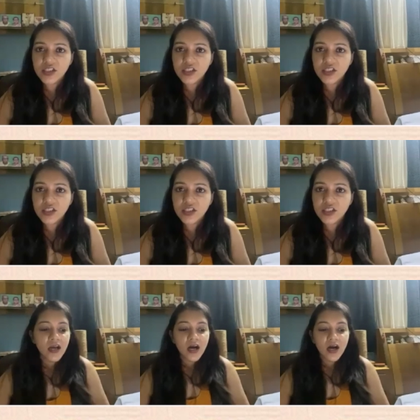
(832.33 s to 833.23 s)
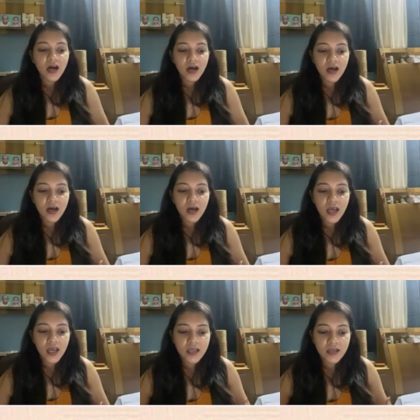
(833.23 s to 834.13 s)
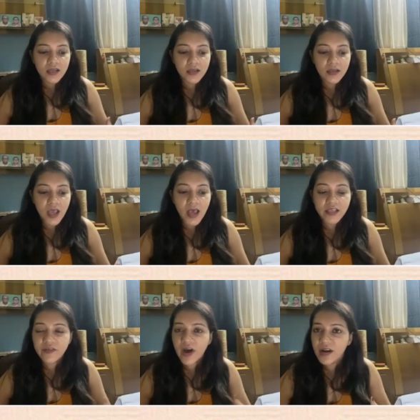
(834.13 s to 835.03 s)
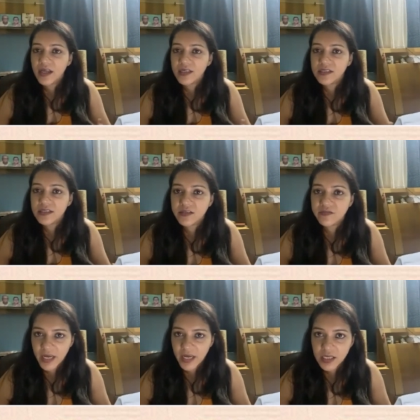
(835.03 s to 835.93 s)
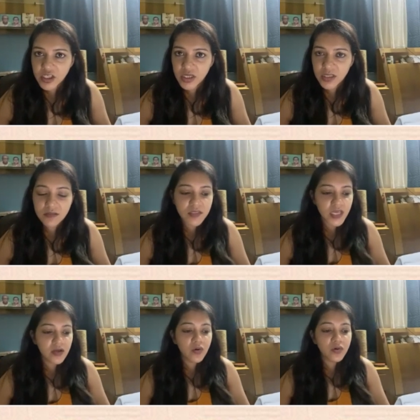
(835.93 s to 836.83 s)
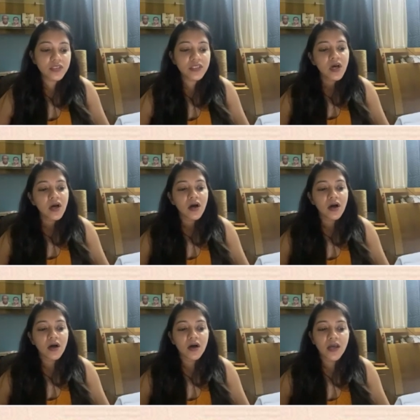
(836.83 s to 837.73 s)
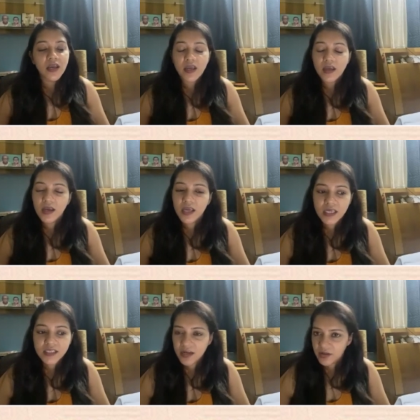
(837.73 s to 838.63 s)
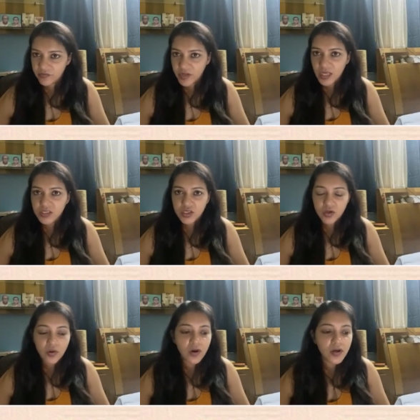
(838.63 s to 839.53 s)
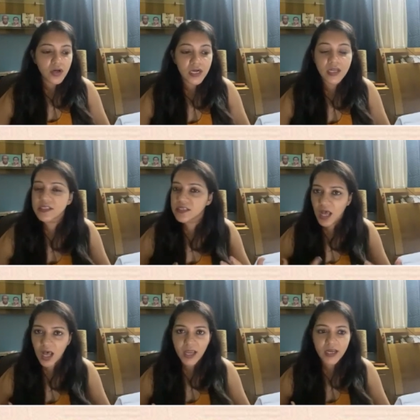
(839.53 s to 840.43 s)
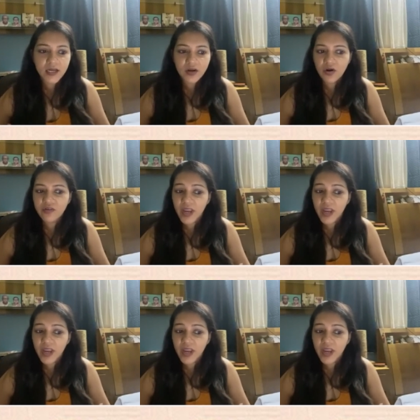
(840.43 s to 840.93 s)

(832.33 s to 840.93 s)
and uh, in as far as this vaccination thing goes uh, each and every NGO. At least I did not